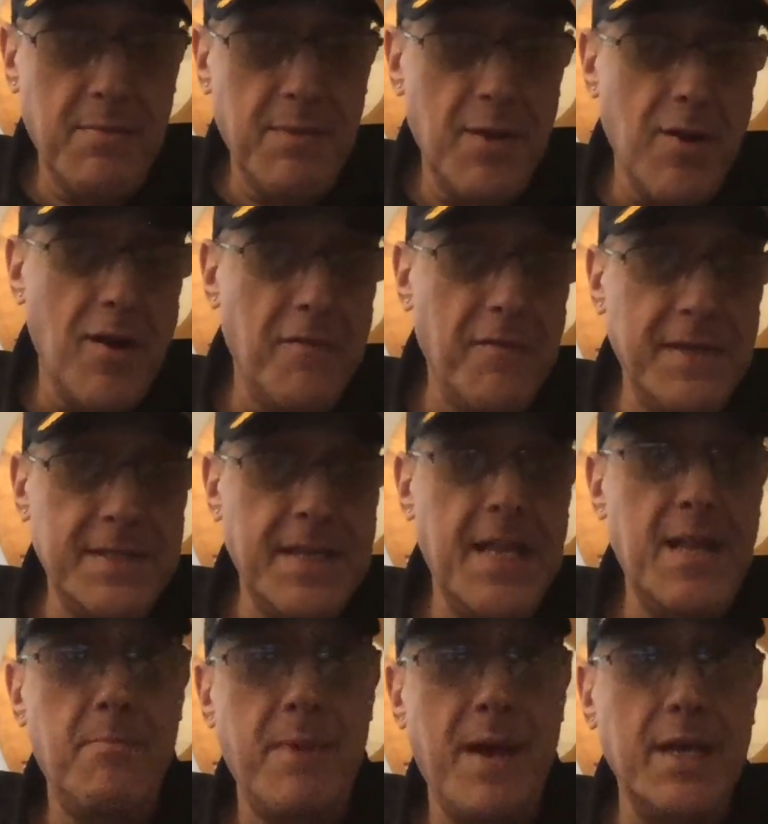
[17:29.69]
I mean, Harvey said
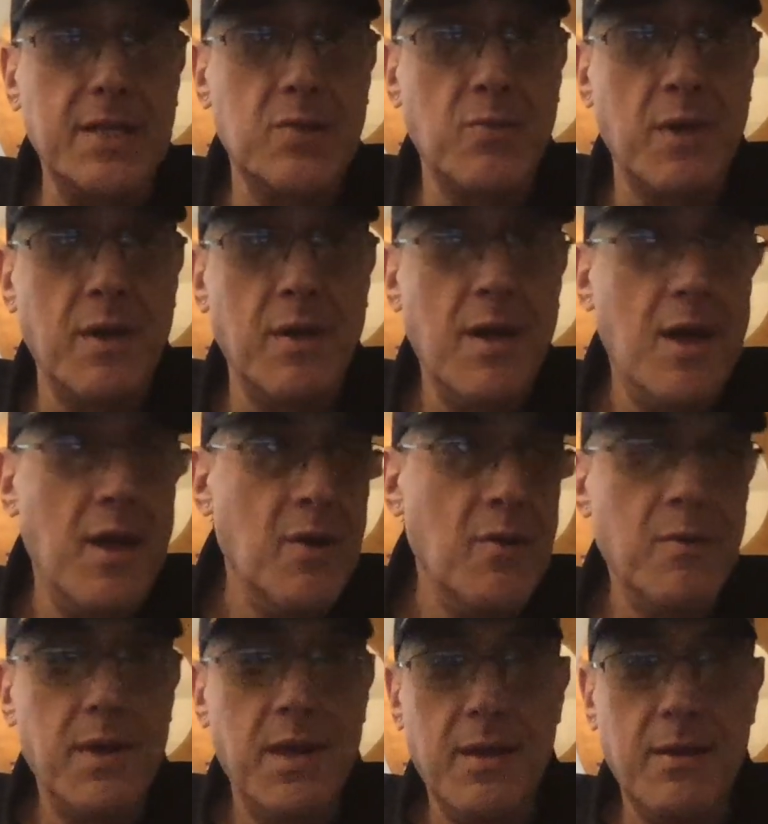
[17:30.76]
it best. We
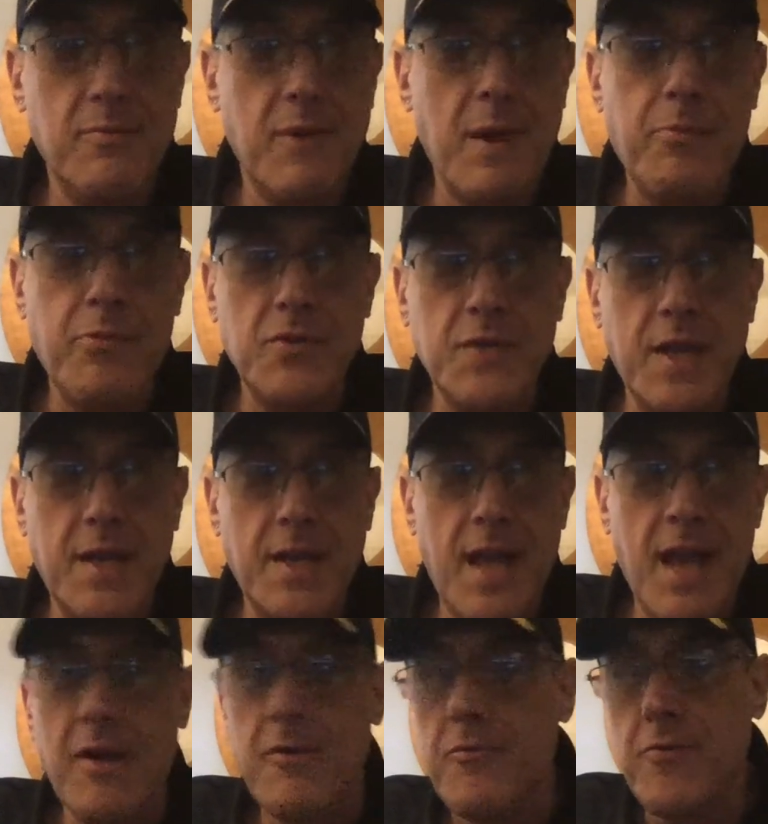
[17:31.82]
we represent
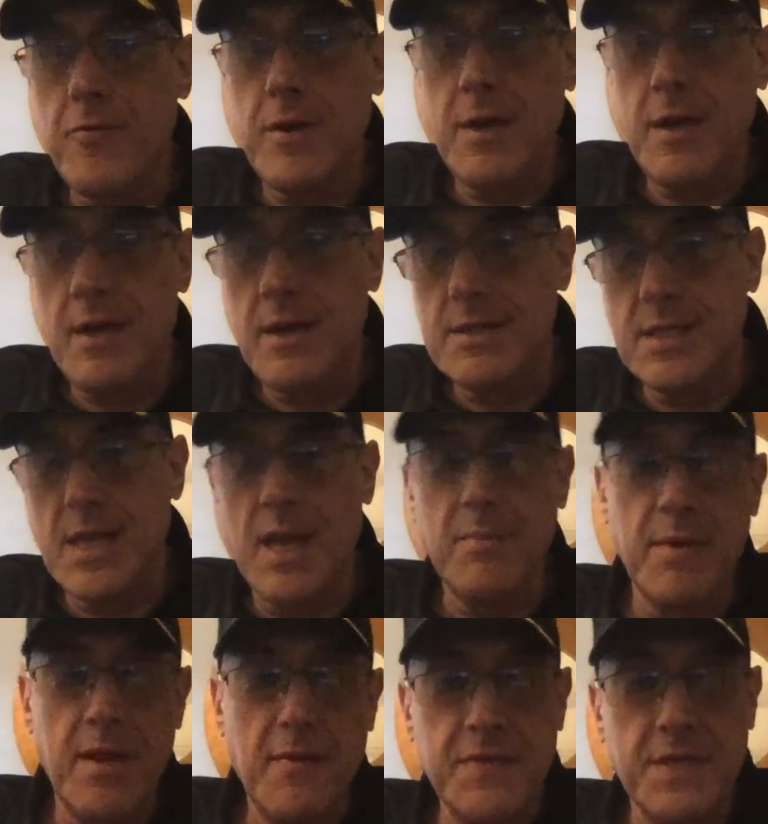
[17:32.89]
every
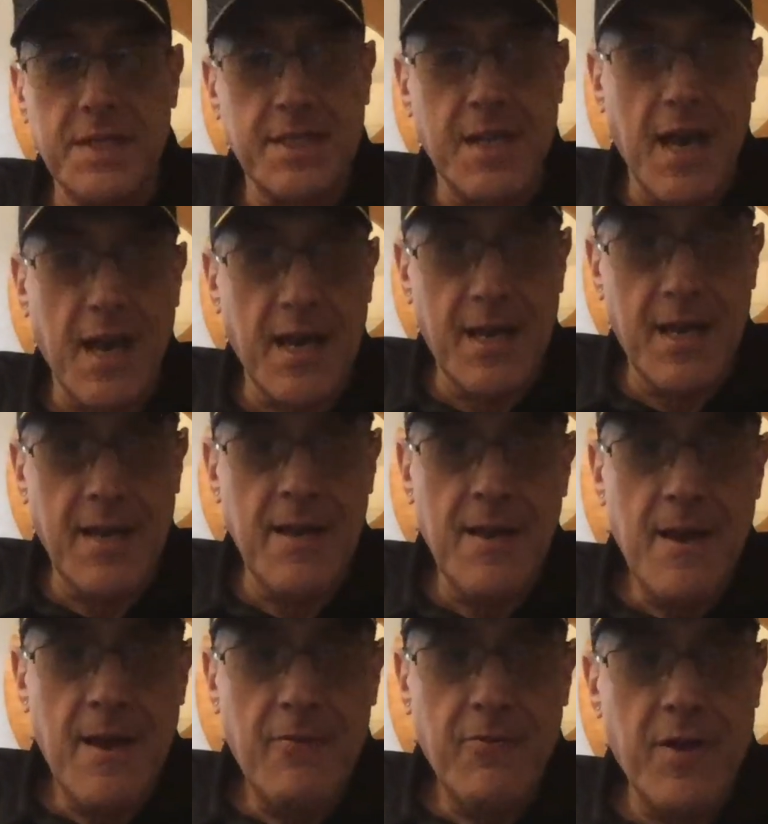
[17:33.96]
segment of society
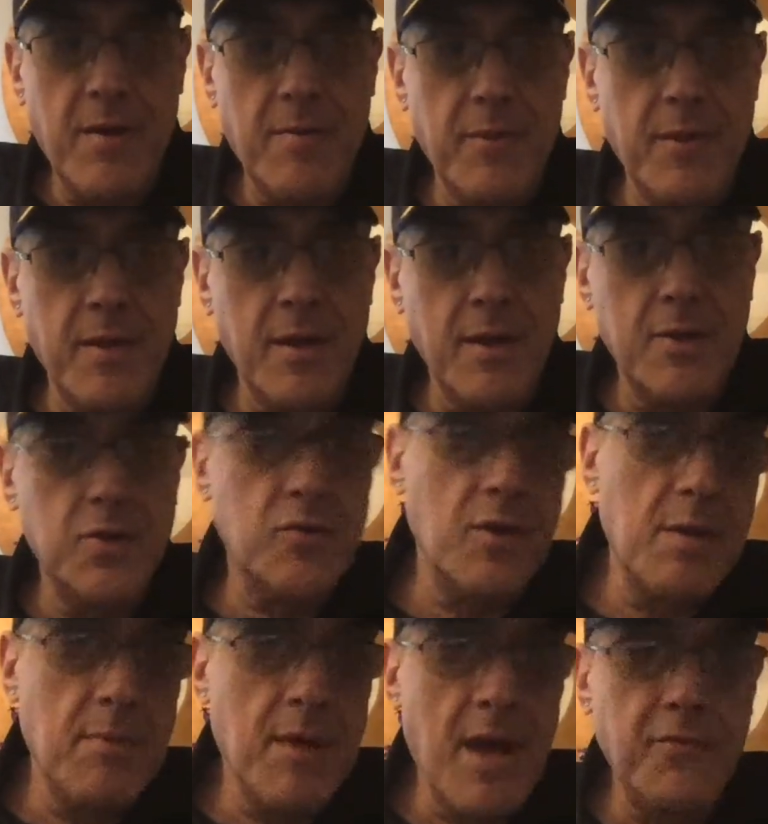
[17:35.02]
from the
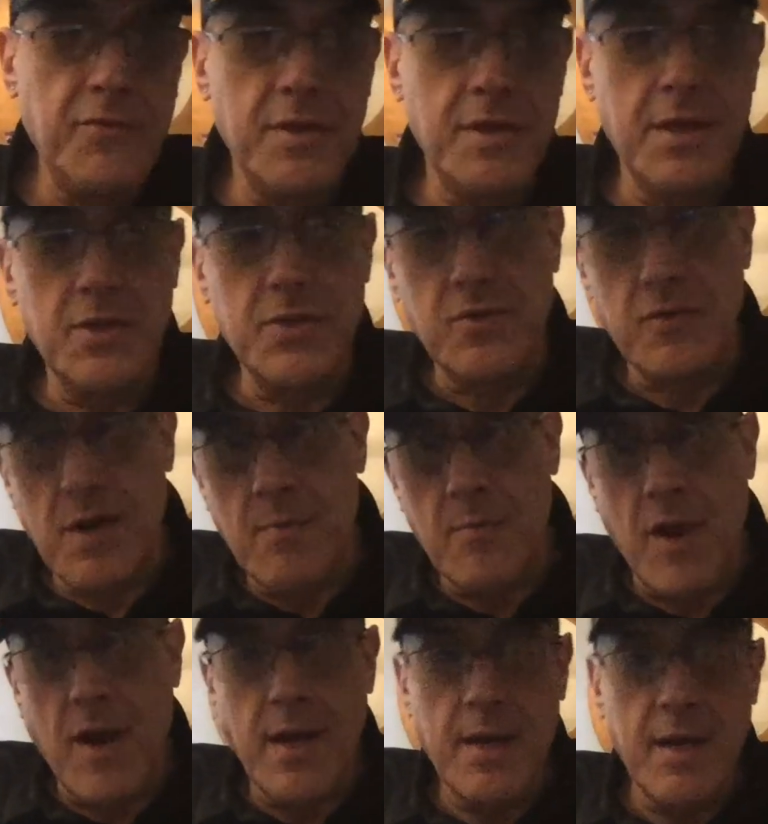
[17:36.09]
extreme left to the extreme
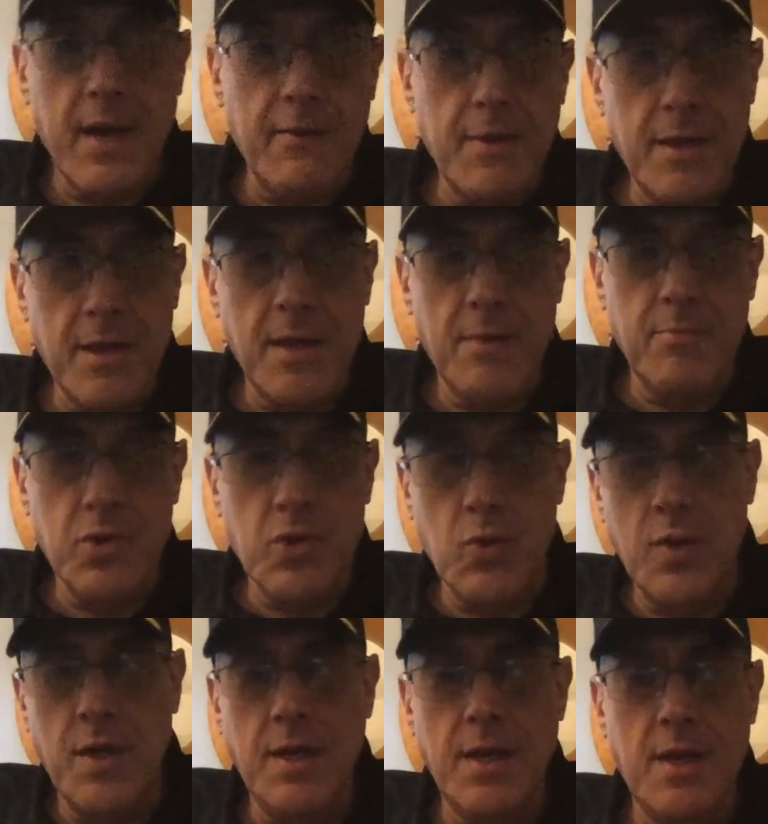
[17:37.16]
right and everything in
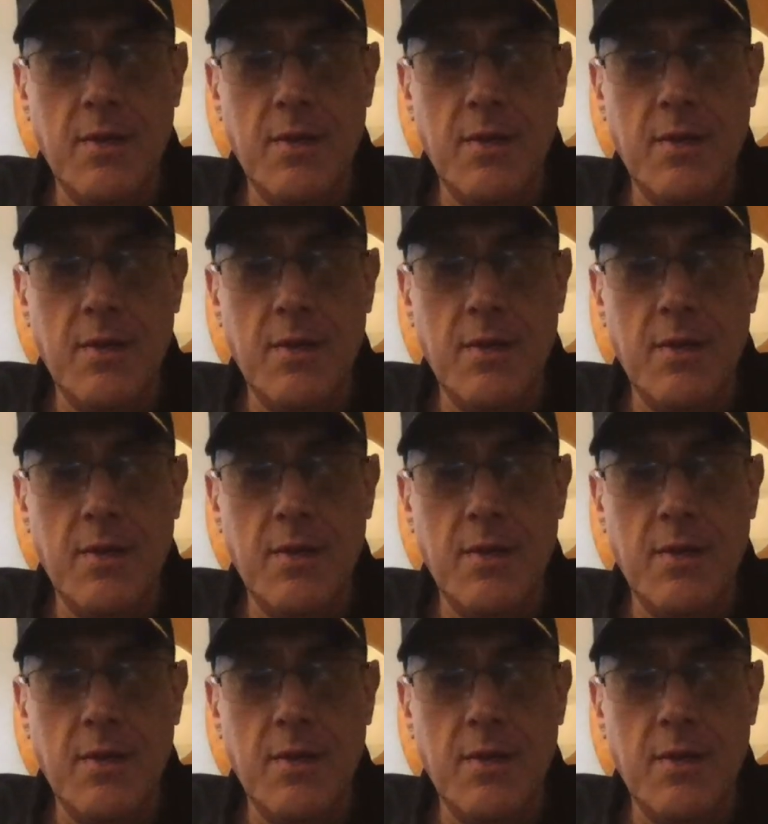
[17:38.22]
between.